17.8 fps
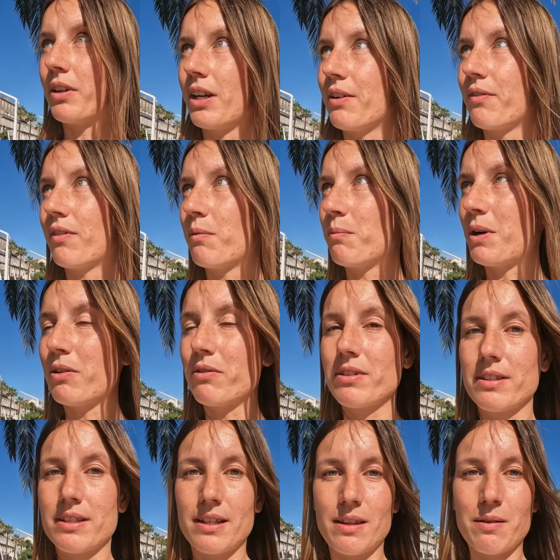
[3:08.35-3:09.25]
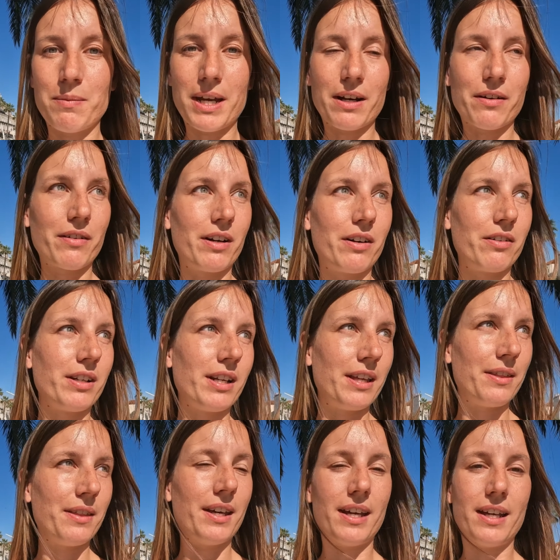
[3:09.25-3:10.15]
You have the mountains in the background
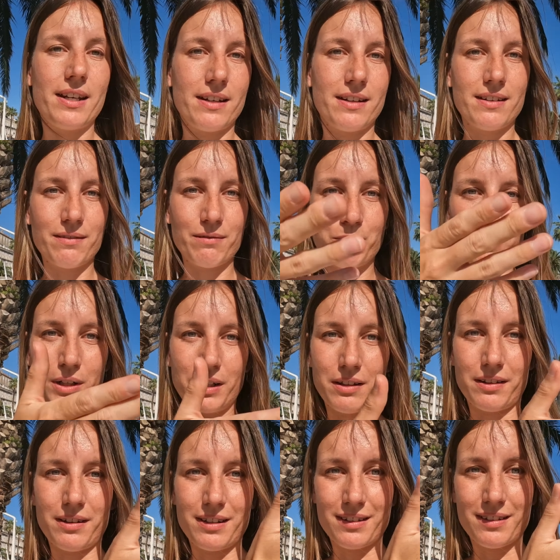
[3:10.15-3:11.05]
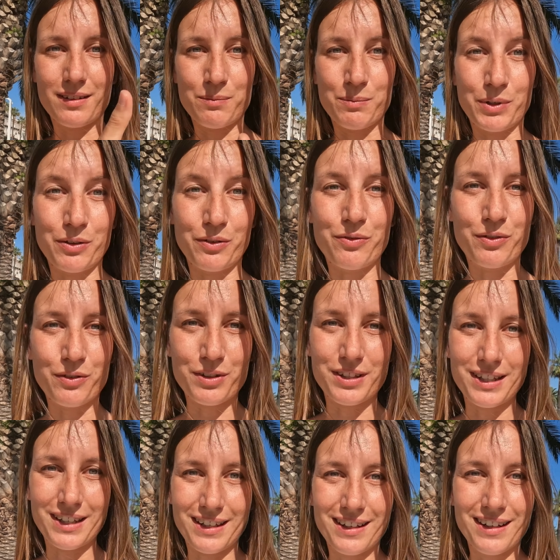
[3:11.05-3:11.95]
and then, well, the beautiful
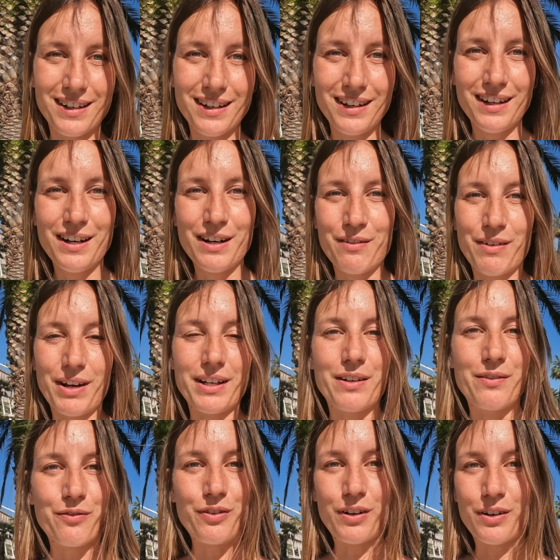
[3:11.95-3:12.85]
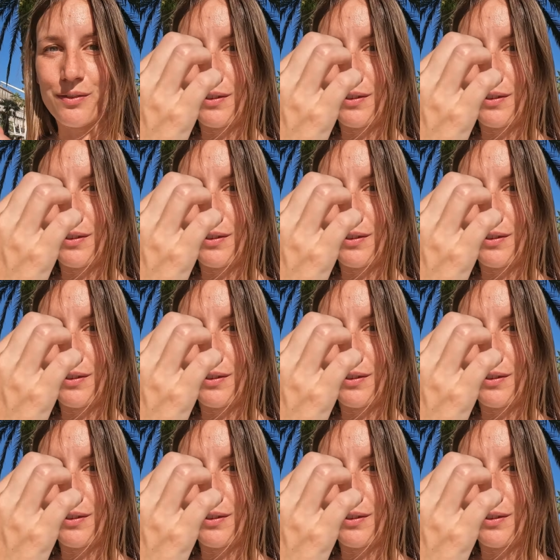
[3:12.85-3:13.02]
sea right in front